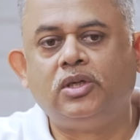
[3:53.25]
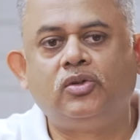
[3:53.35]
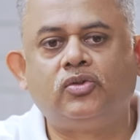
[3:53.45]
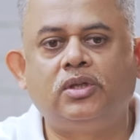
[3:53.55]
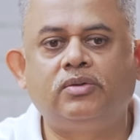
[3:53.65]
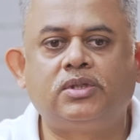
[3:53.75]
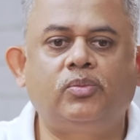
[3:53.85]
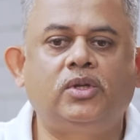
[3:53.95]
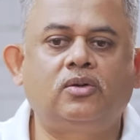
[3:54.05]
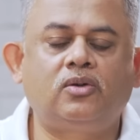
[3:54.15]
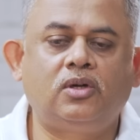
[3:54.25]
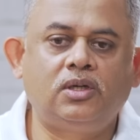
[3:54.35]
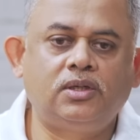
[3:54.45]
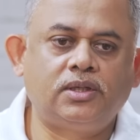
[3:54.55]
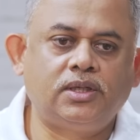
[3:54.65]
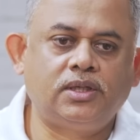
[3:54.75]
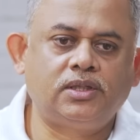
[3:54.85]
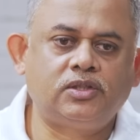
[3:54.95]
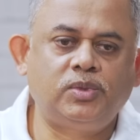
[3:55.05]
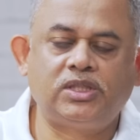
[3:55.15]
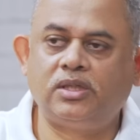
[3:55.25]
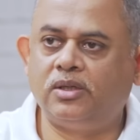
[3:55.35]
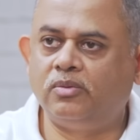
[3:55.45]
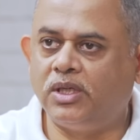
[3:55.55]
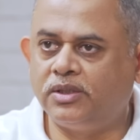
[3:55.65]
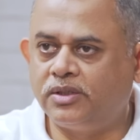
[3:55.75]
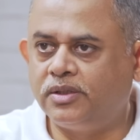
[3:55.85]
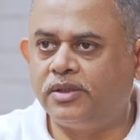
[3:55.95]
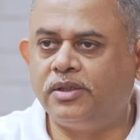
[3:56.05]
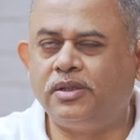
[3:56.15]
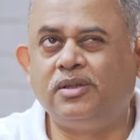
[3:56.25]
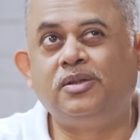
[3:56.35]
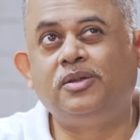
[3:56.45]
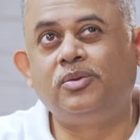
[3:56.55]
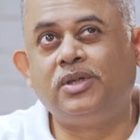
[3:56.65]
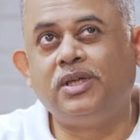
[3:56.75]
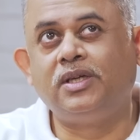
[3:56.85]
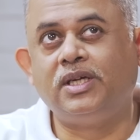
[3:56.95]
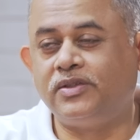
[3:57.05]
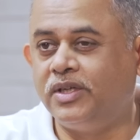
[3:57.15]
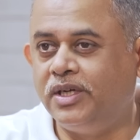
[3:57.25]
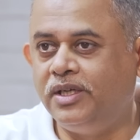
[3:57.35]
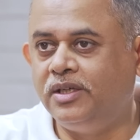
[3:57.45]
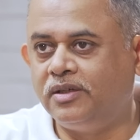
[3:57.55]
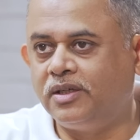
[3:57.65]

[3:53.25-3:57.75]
So there was something called special advanced duty, I think SAD.